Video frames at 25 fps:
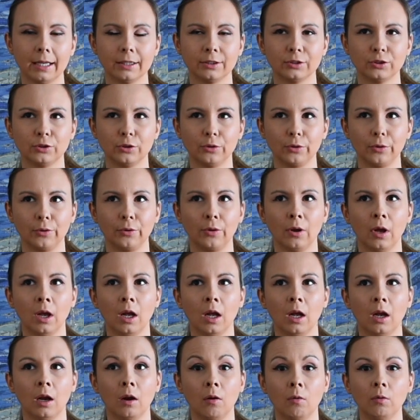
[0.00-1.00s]
as to,
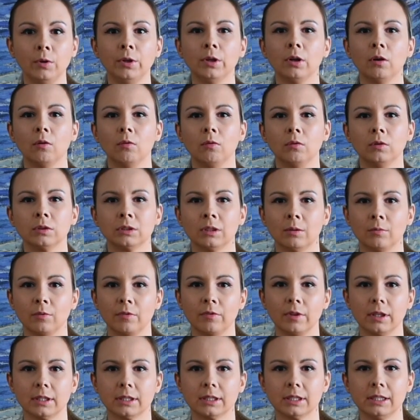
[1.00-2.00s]
some
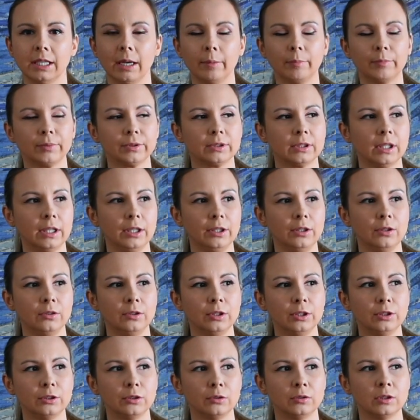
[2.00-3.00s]
of the steps that you
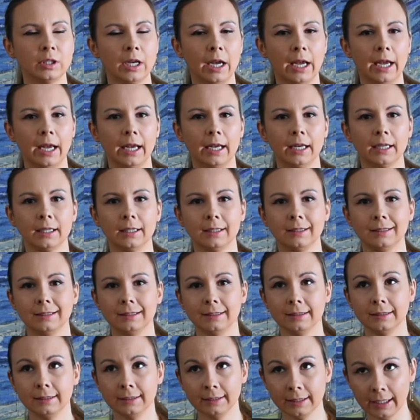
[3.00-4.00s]
need to take
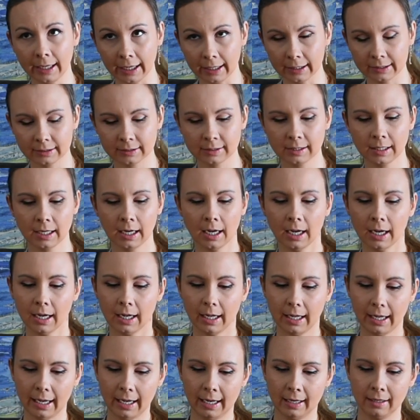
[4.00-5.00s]
next.
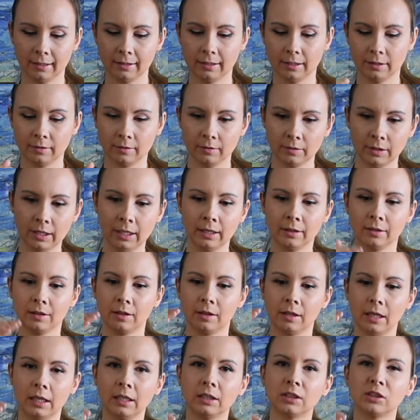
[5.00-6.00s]
And then
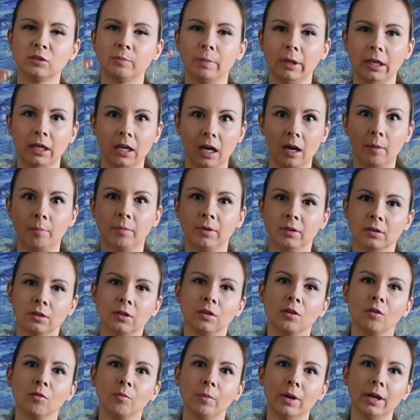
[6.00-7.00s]
things speed up a
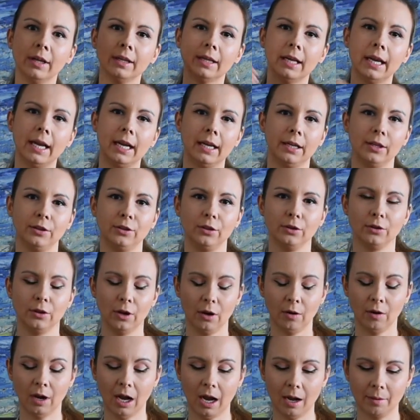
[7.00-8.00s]
little bit and you
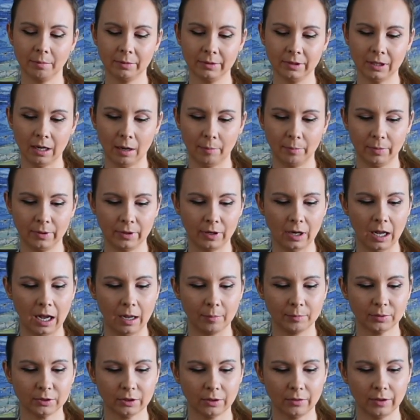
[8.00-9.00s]
go up and up and
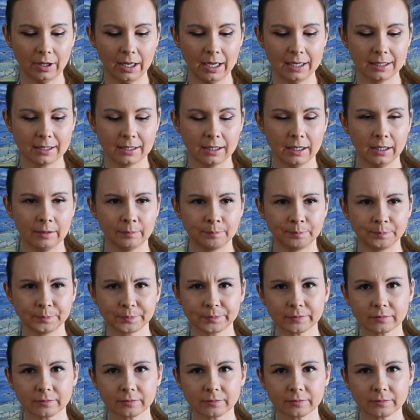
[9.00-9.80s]
up. So there's a